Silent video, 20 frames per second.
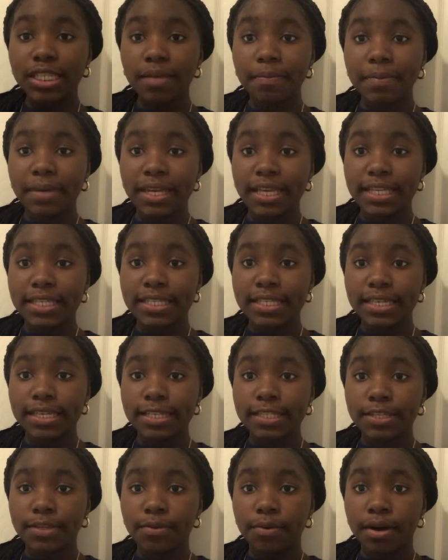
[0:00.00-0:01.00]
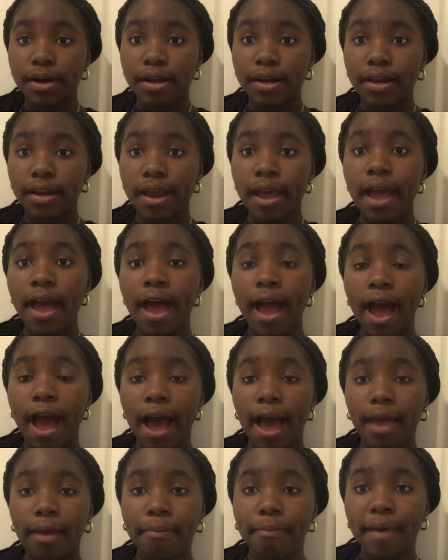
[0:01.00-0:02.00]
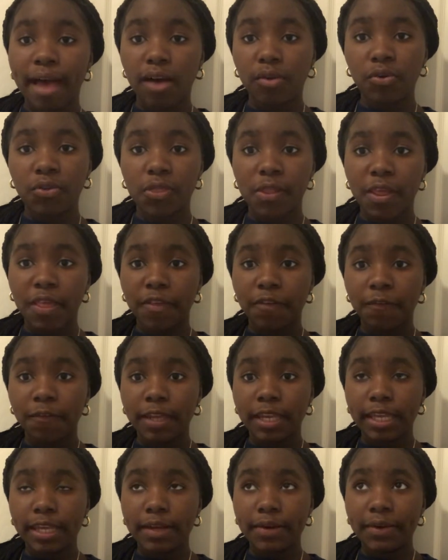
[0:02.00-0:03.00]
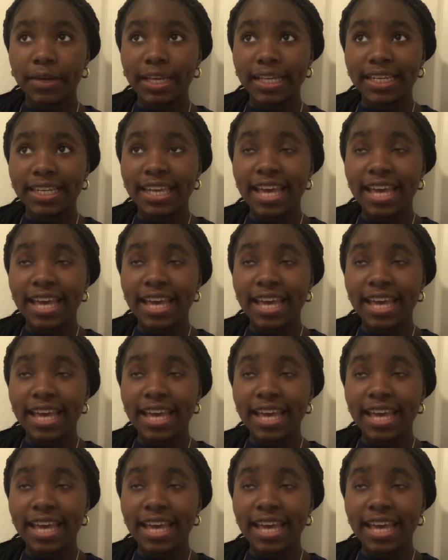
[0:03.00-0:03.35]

Panacea Squad. I am back with another video, and